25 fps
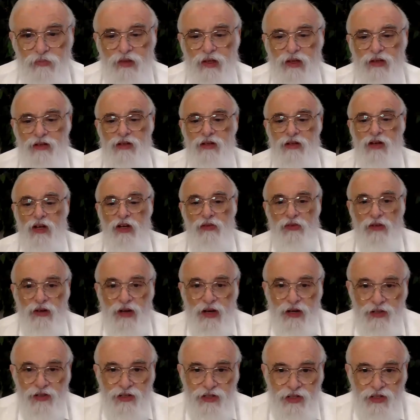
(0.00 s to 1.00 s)
It's an
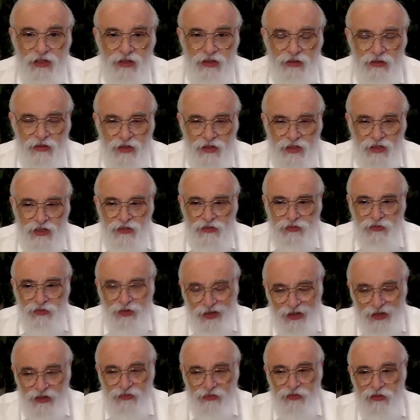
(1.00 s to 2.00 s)
overarching
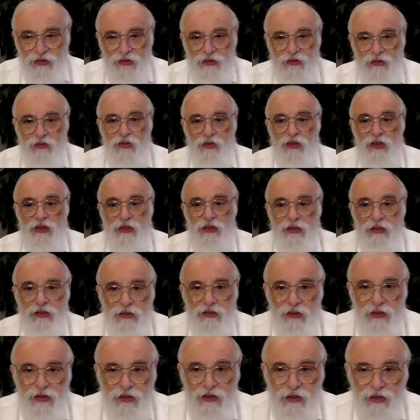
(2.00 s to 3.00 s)
survival
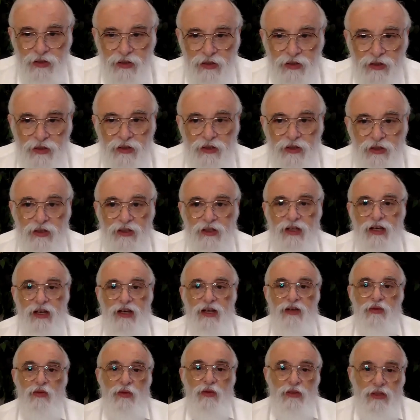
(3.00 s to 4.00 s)
will
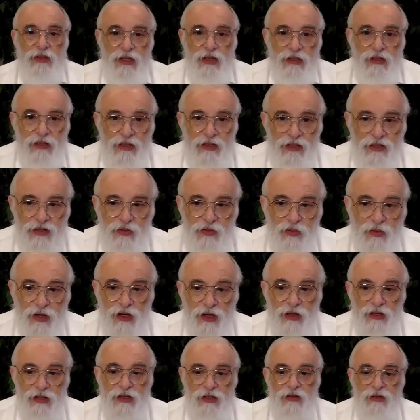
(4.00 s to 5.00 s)
and will get its
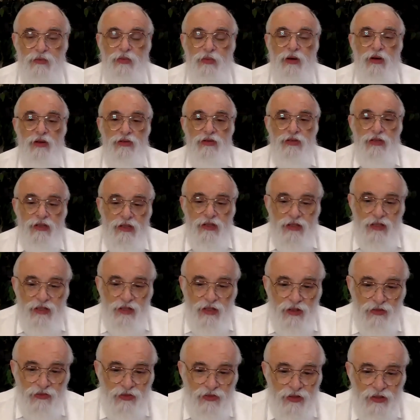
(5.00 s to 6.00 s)
way, imposing
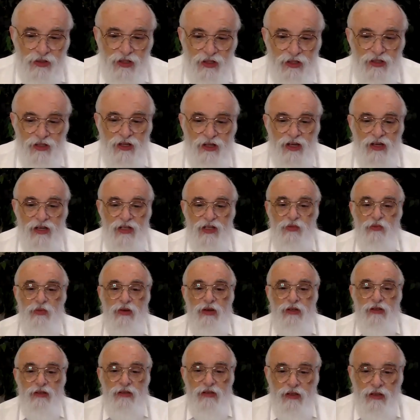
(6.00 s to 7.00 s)
itself on any
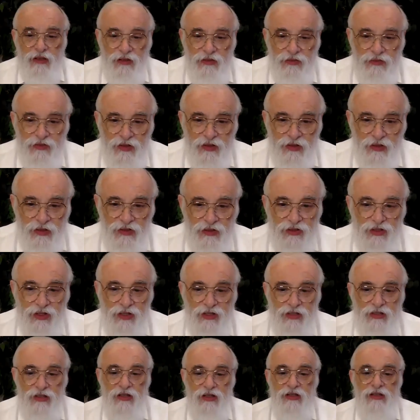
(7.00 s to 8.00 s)
aspect of
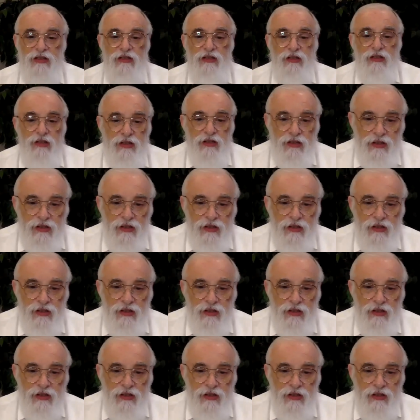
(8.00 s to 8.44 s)
consciousness